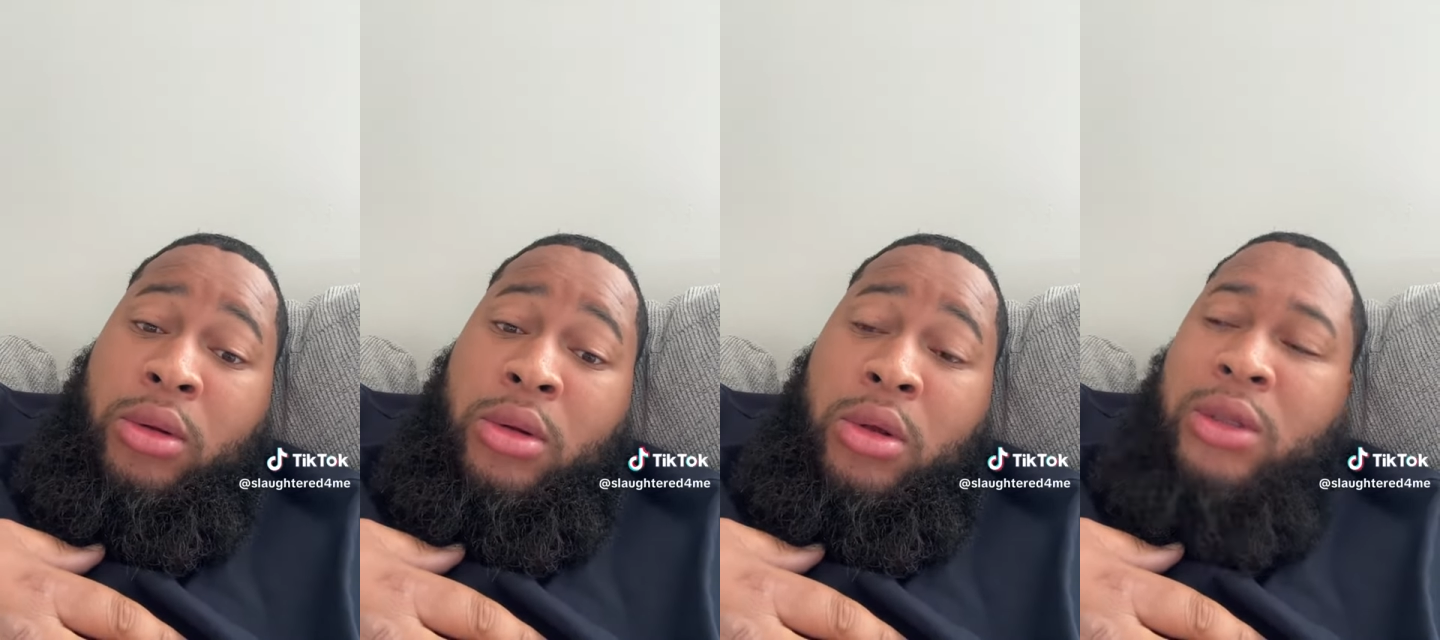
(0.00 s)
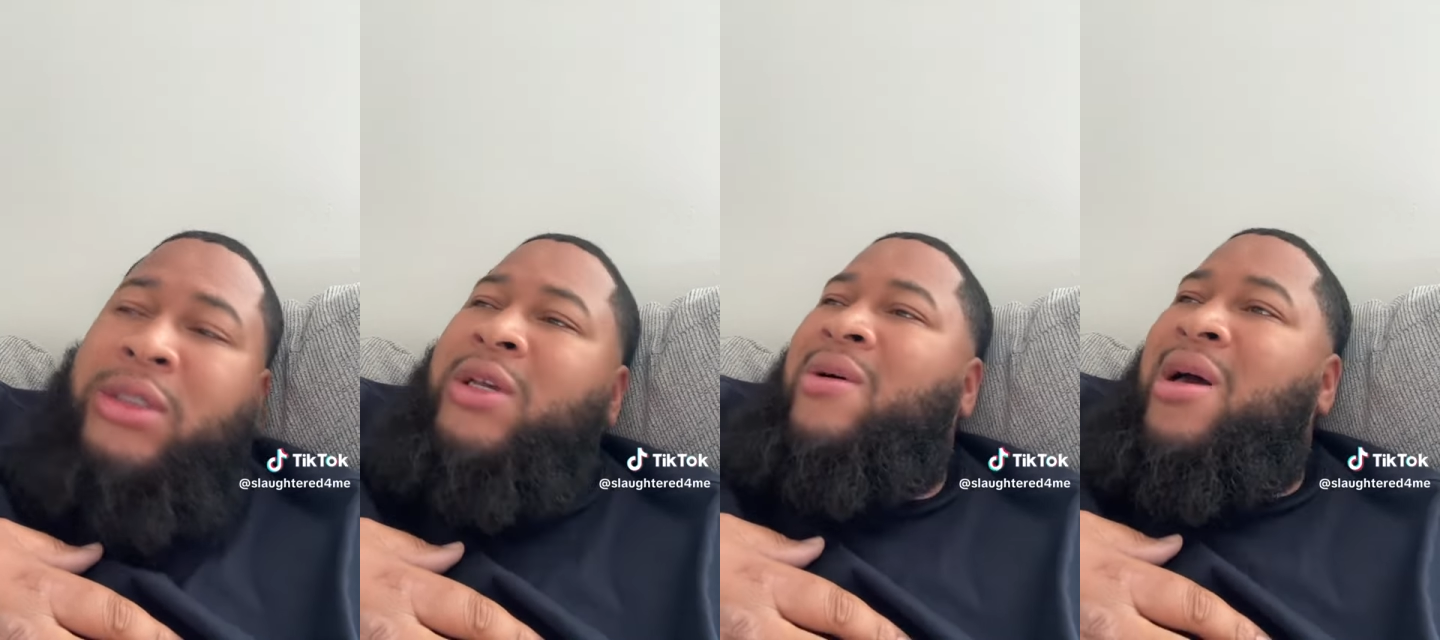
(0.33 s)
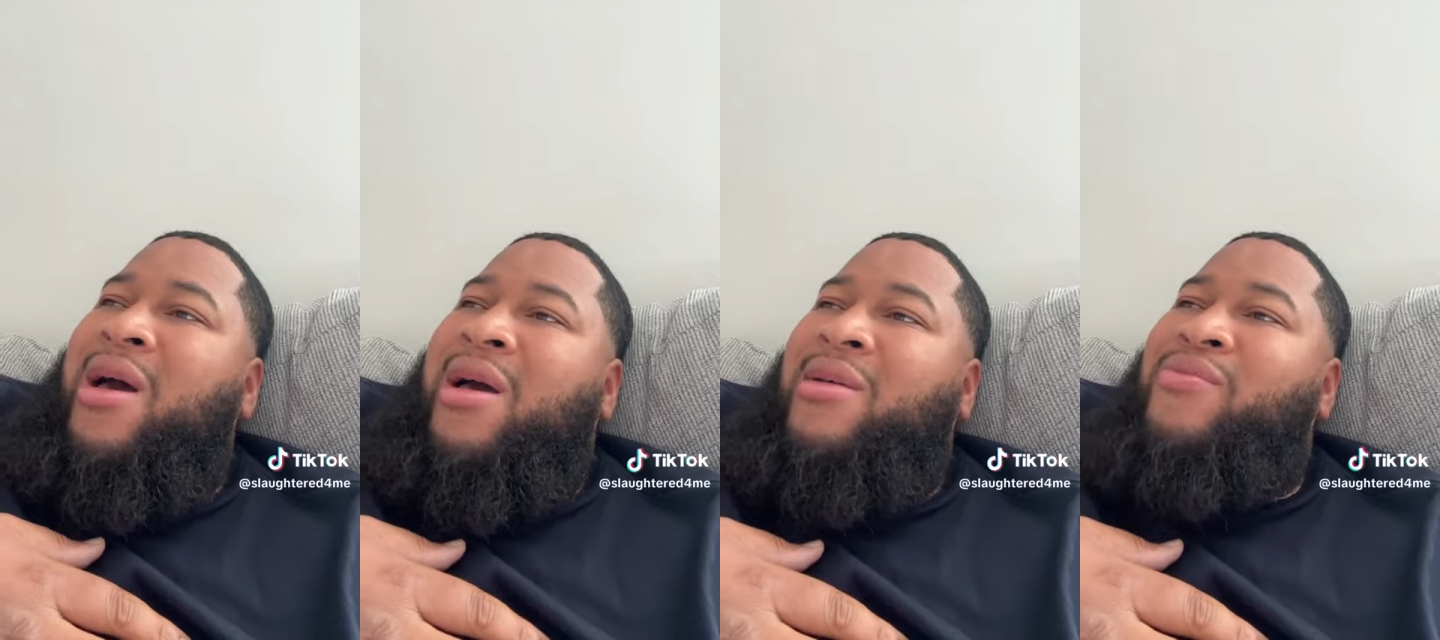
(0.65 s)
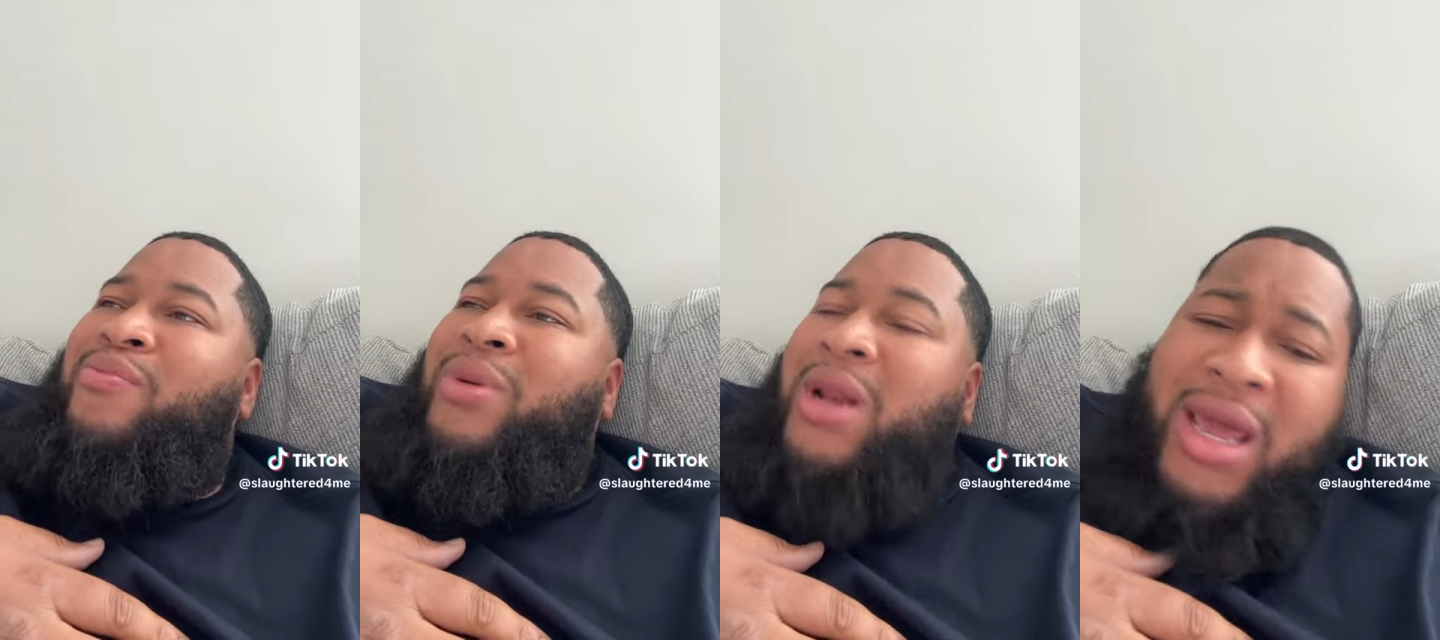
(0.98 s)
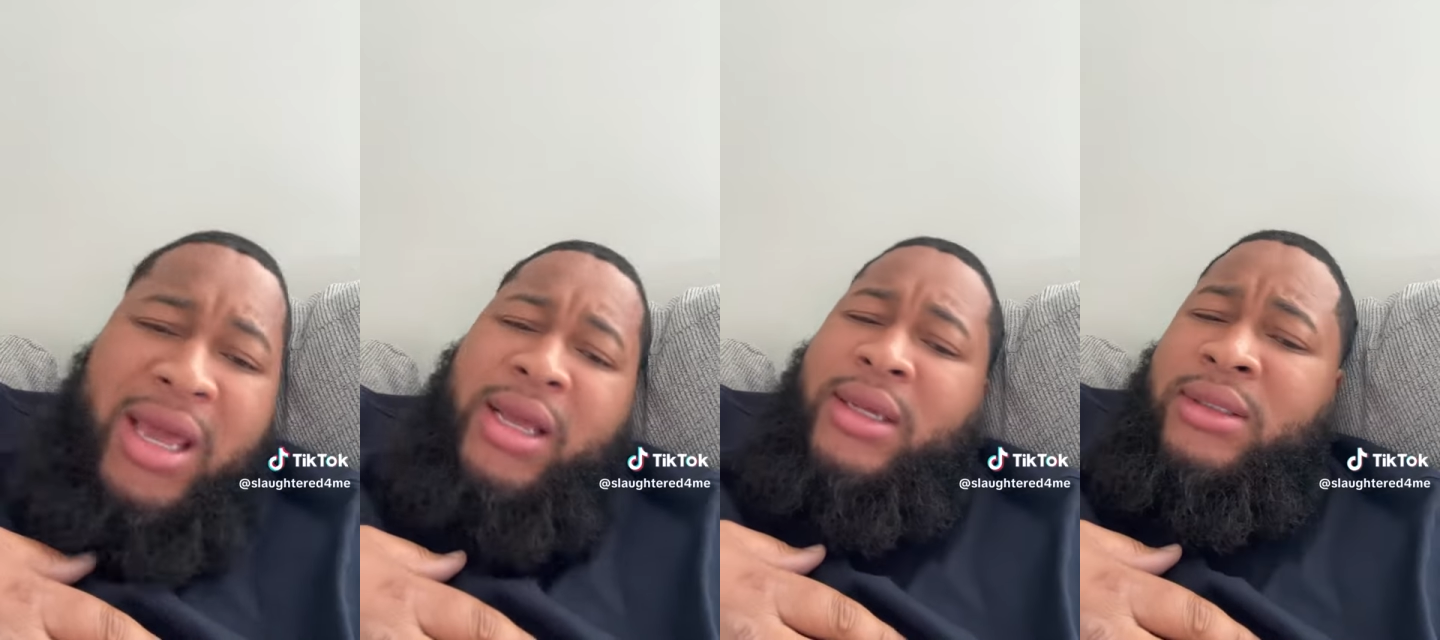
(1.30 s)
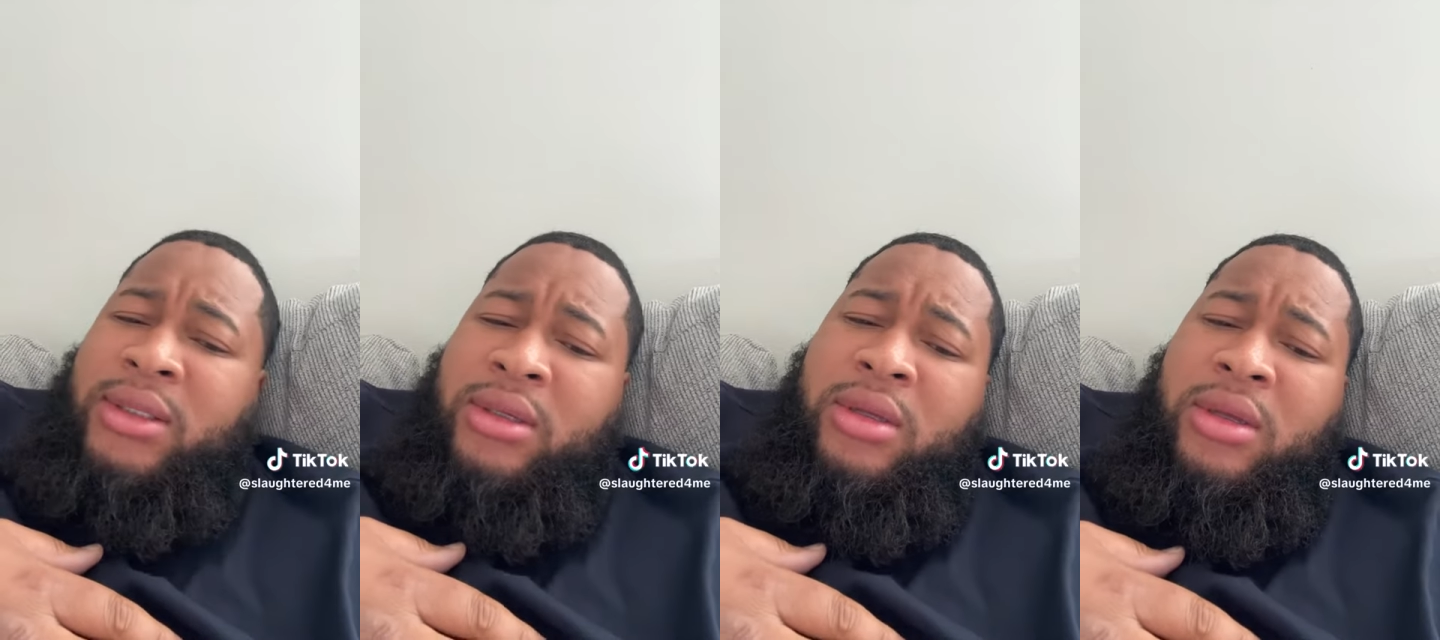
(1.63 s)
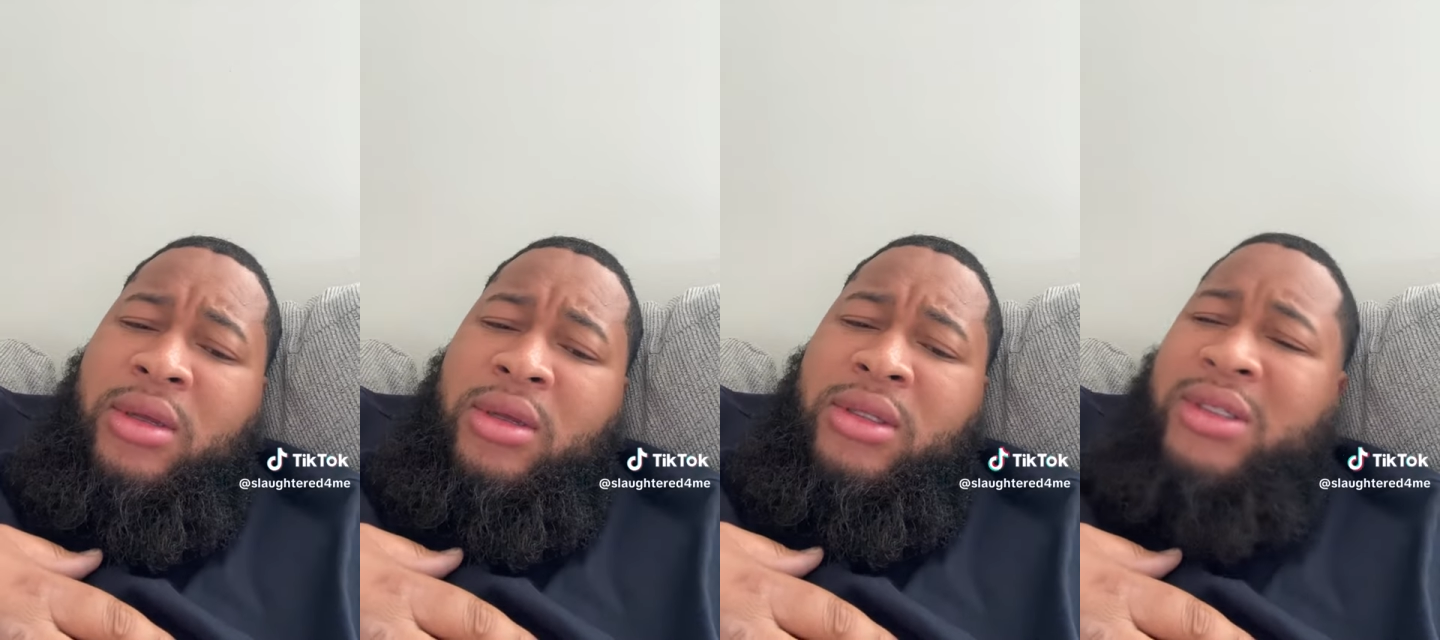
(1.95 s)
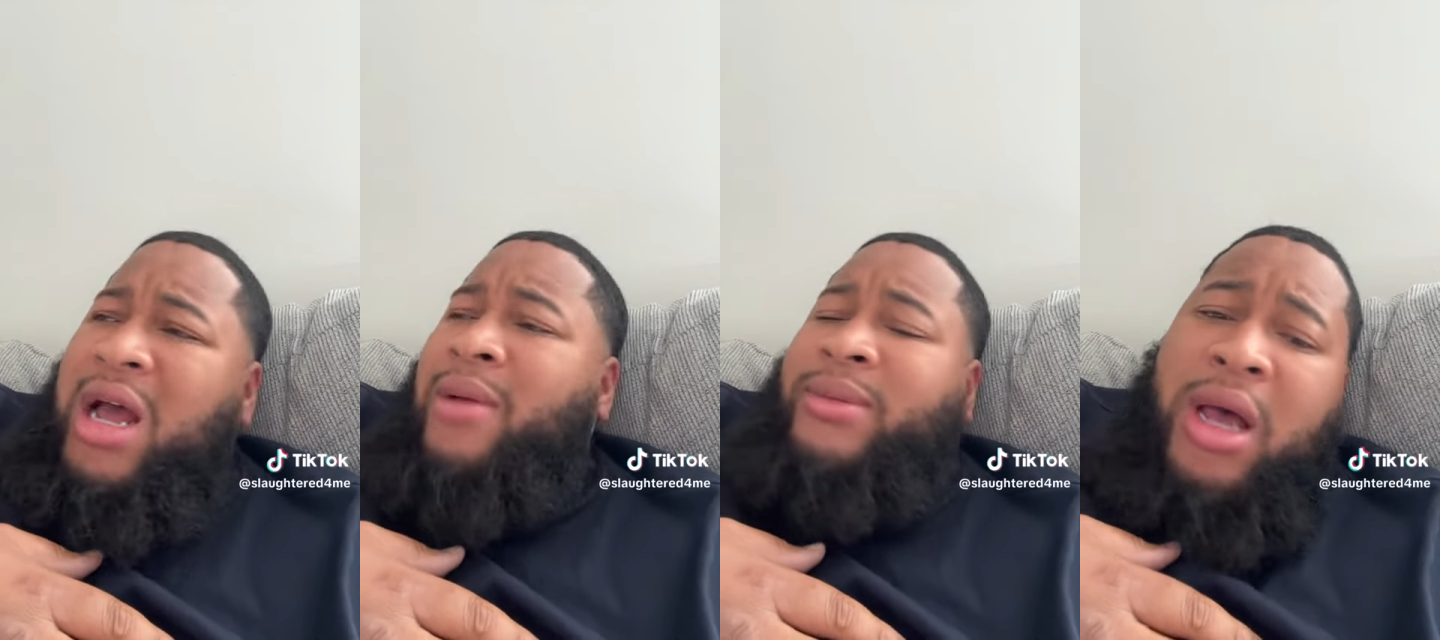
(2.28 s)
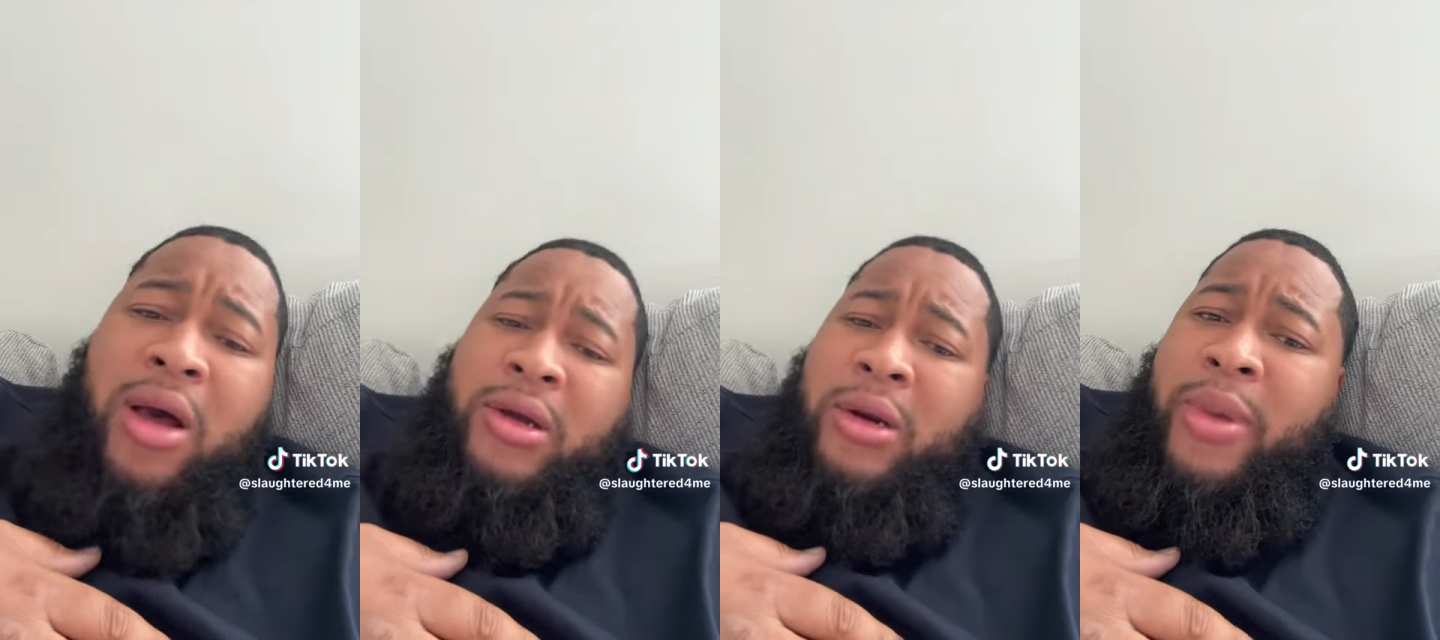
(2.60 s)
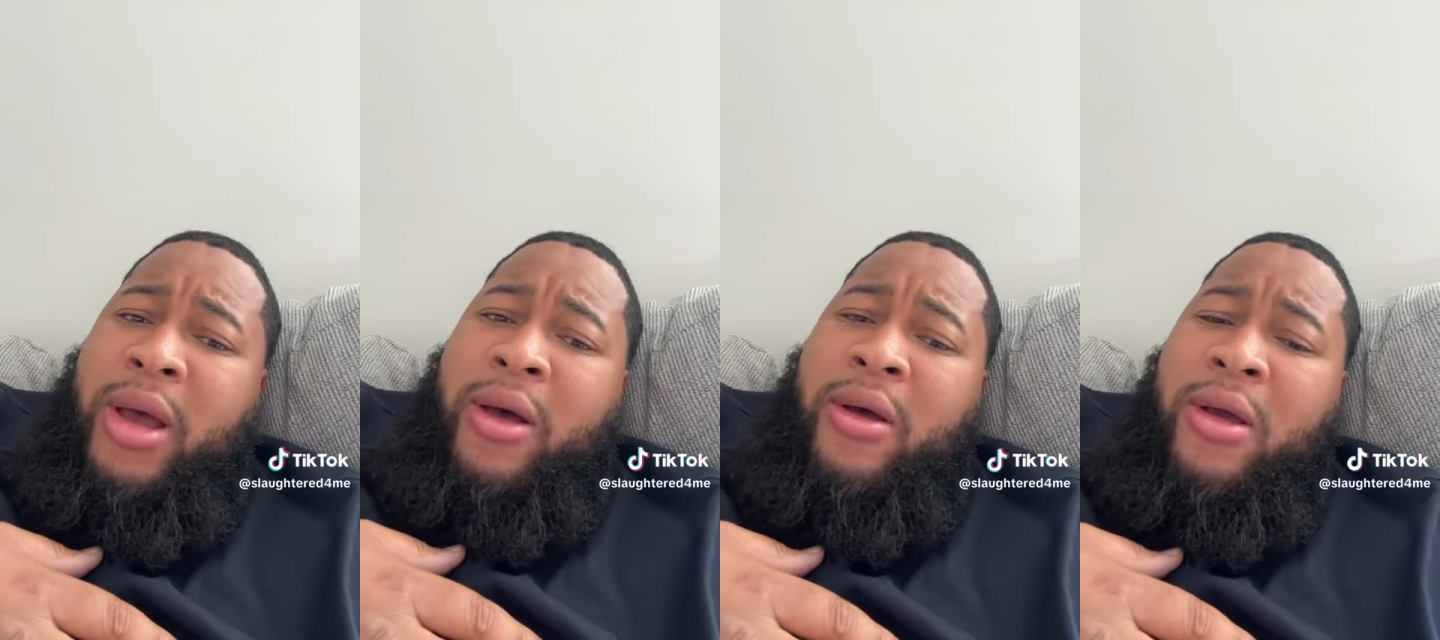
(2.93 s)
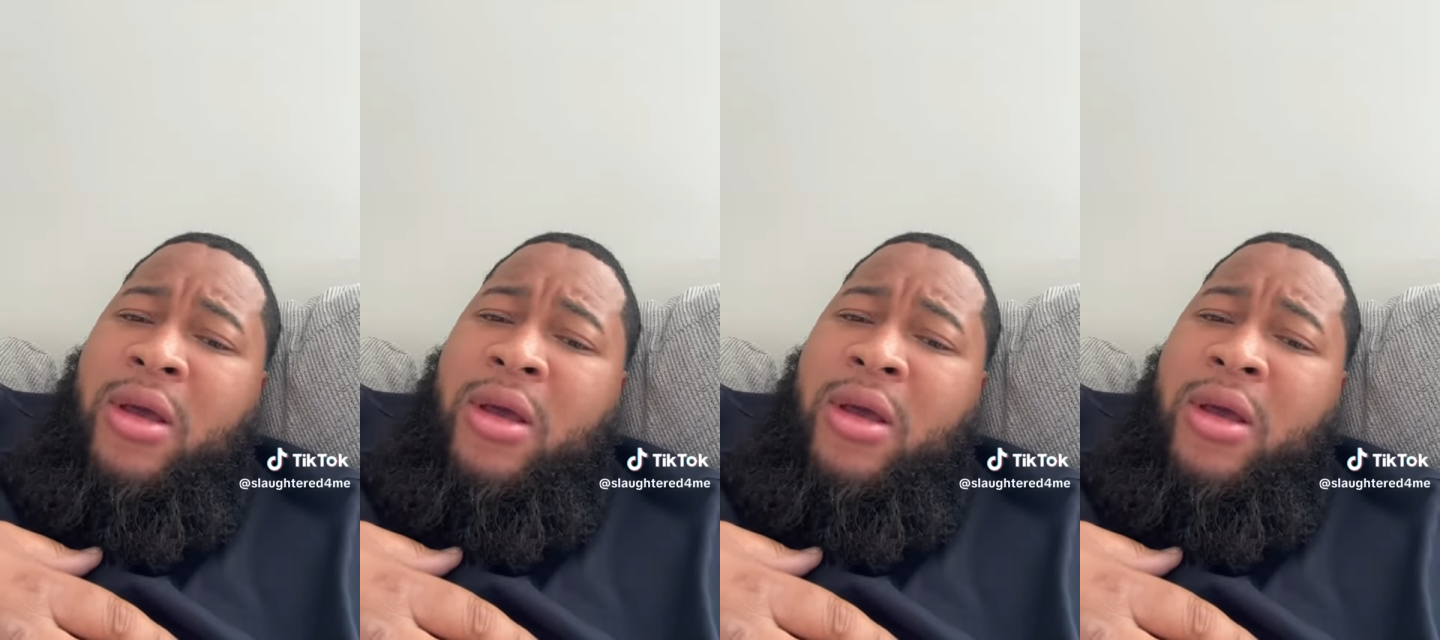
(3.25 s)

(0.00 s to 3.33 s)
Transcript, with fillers: So please stop talking about